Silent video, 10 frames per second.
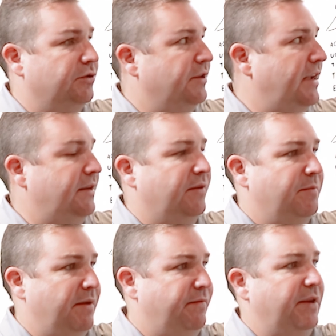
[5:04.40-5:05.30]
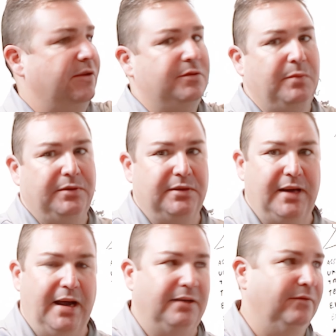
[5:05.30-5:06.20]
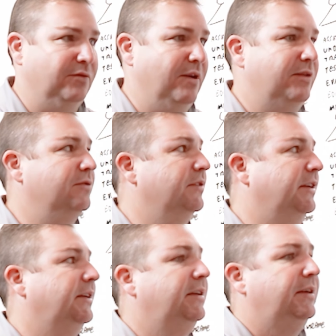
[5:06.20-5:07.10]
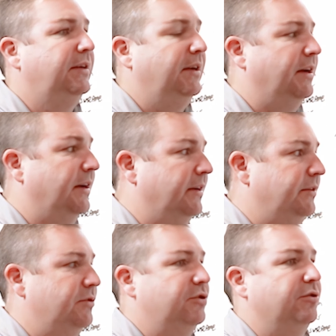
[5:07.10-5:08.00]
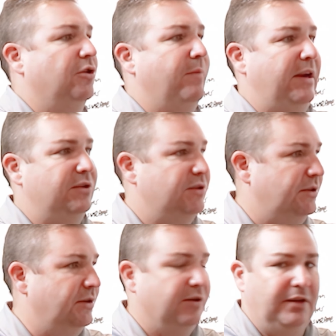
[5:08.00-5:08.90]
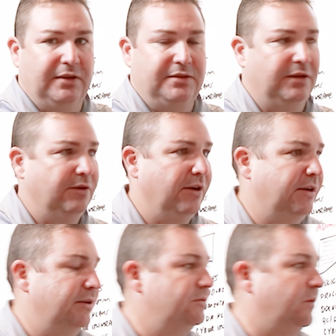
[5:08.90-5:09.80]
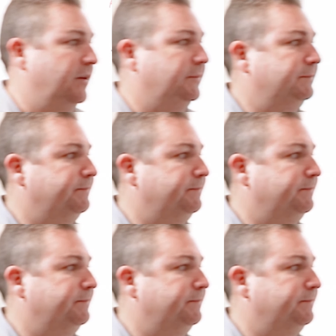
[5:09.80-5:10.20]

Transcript: your native MFA that's built into Active Directory, use your domain security that's integrated as well.